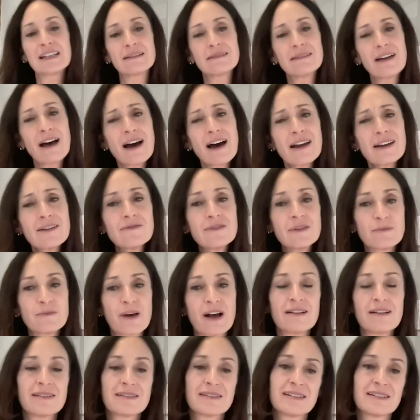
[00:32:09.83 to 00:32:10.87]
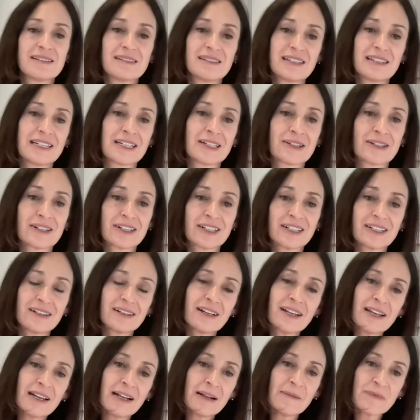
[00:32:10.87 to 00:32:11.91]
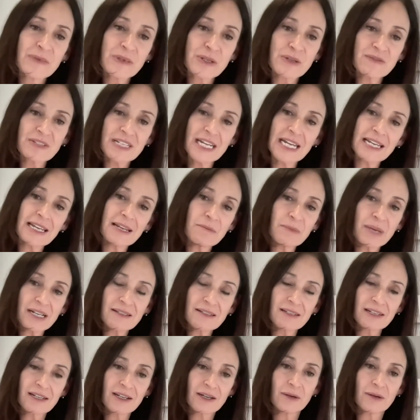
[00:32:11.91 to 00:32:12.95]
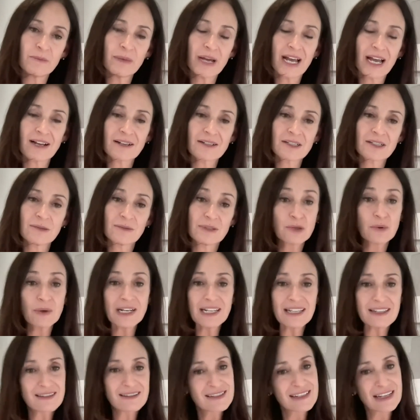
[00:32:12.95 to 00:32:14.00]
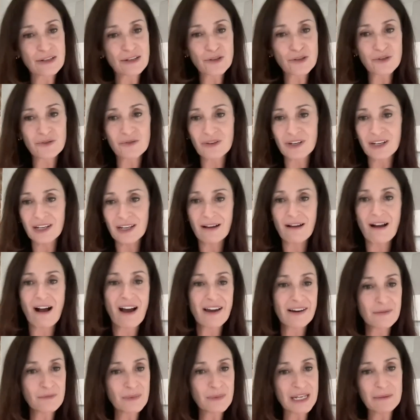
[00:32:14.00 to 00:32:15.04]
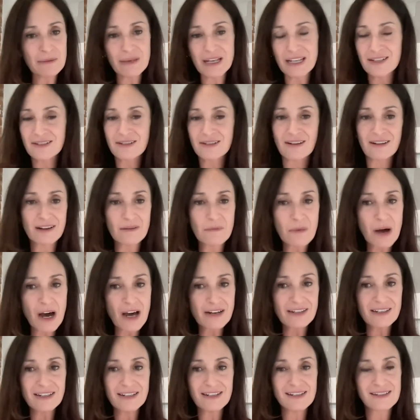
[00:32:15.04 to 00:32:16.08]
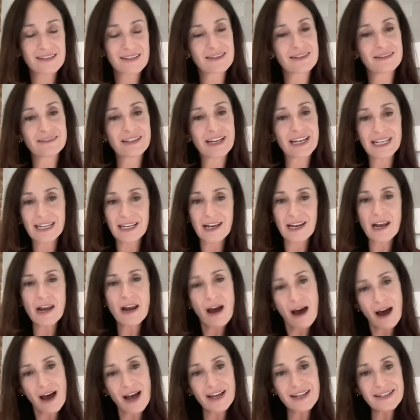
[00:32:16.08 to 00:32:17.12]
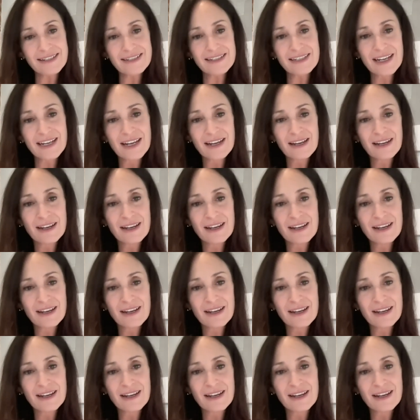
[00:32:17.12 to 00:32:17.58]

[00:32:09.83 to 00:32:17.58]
A lot of the policies here are sort of taking Mexico back to a twentieth century economy based on commodities and the like, and not,